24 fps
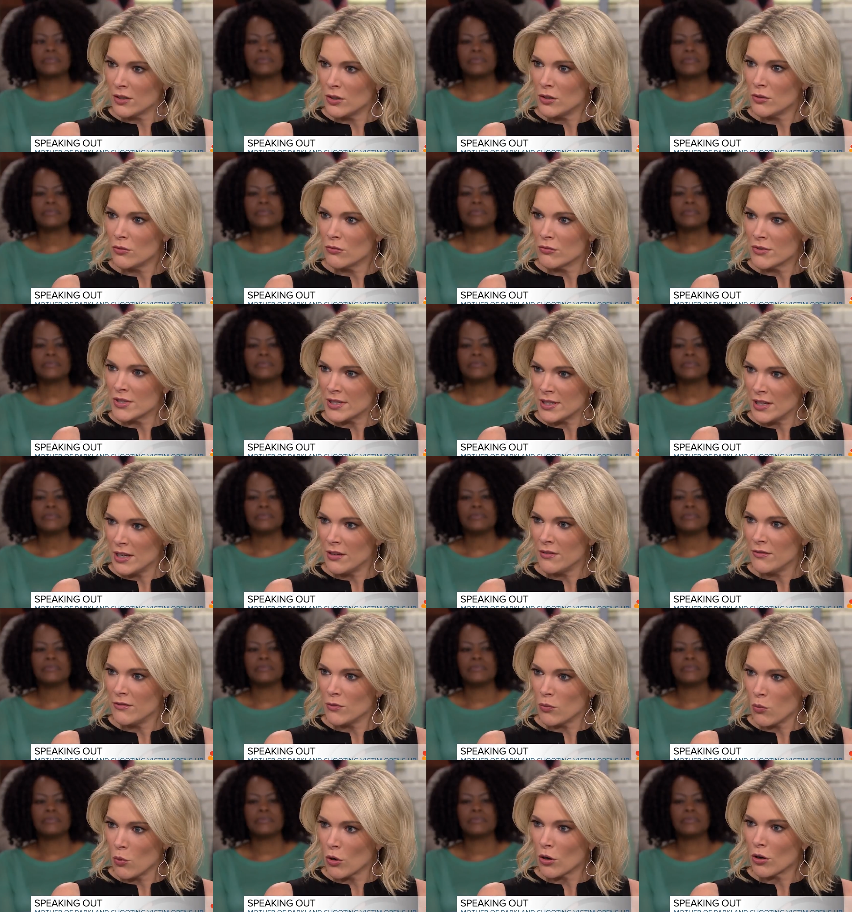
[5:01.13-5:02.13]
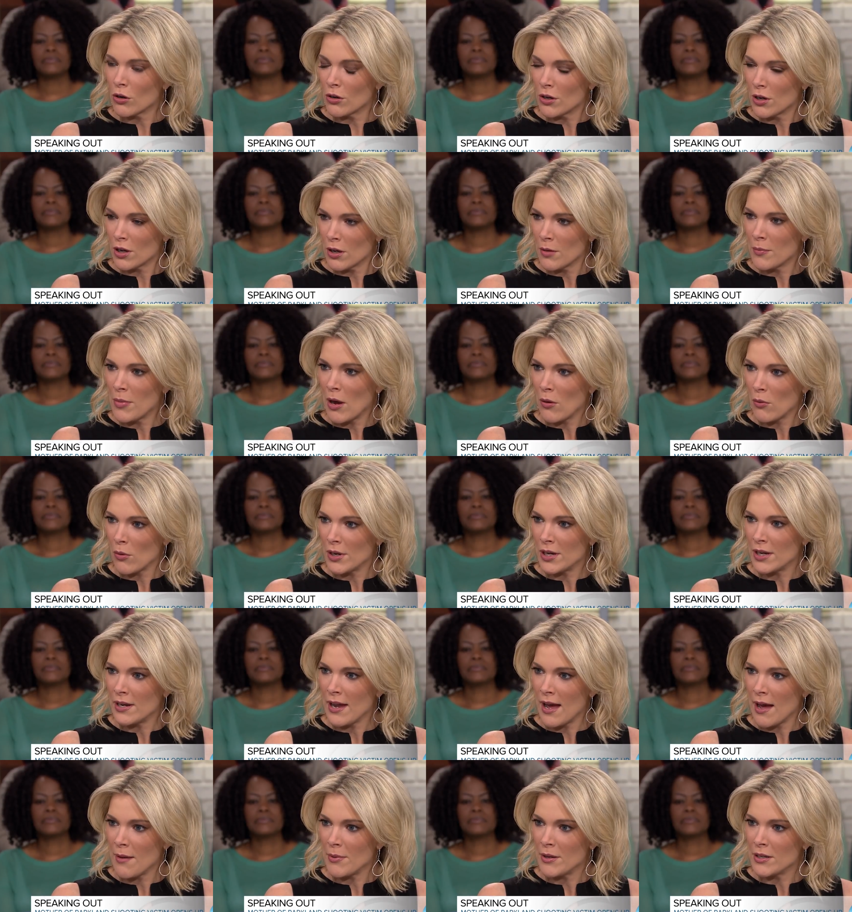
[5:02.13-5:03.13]
Speaker 1: you received word about what had
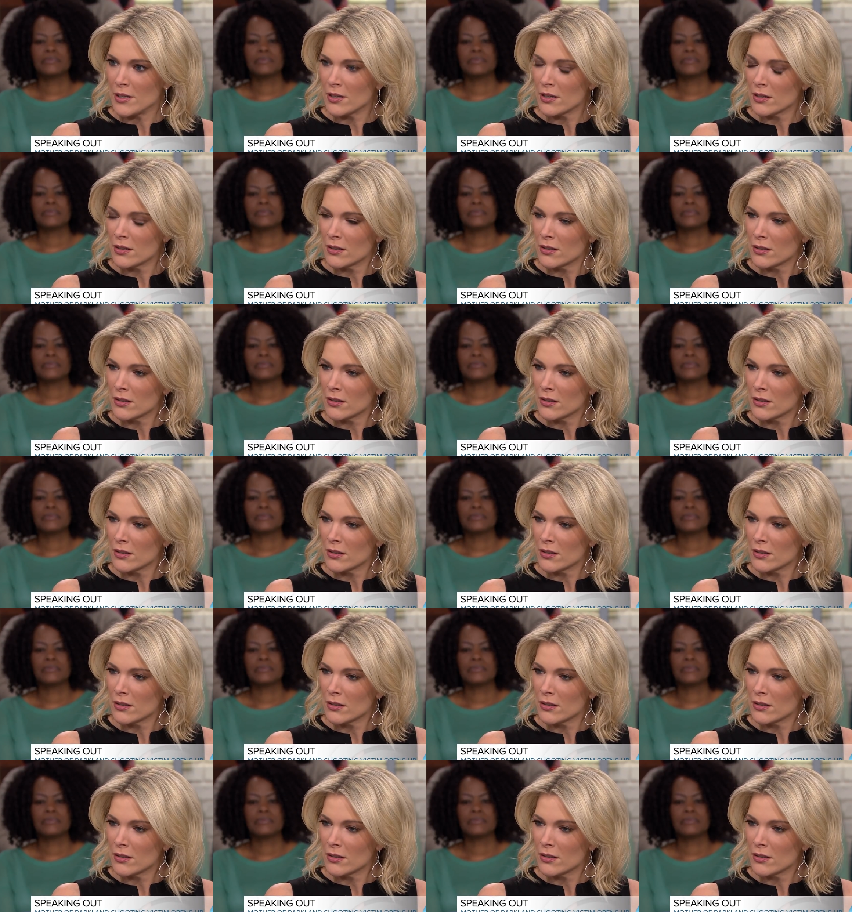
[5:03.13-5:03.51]
happened